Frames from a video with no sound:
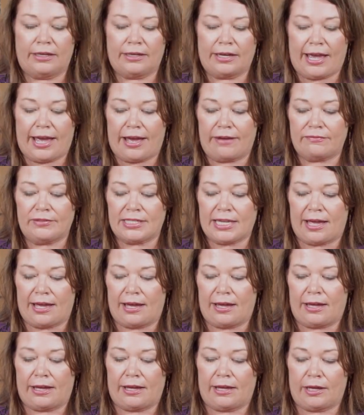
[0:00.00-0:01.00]

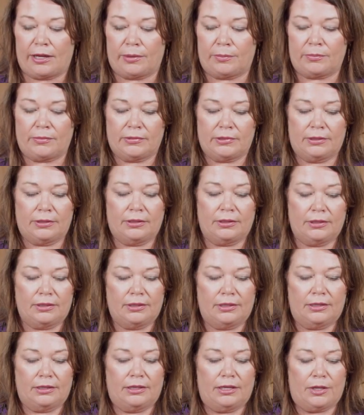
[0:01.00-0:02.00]
halftime,
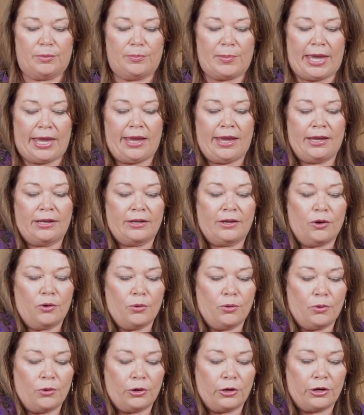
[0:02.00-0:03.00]
main
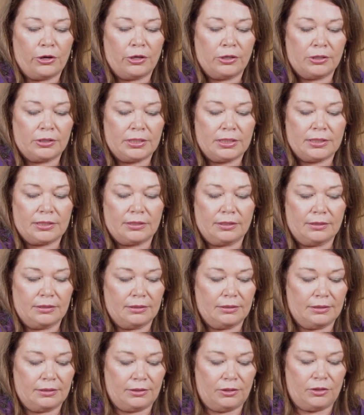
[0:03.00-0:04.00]
course,
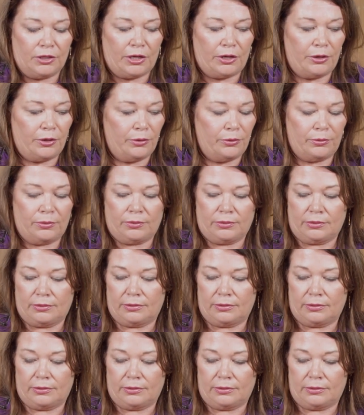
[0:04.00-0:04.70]
you know,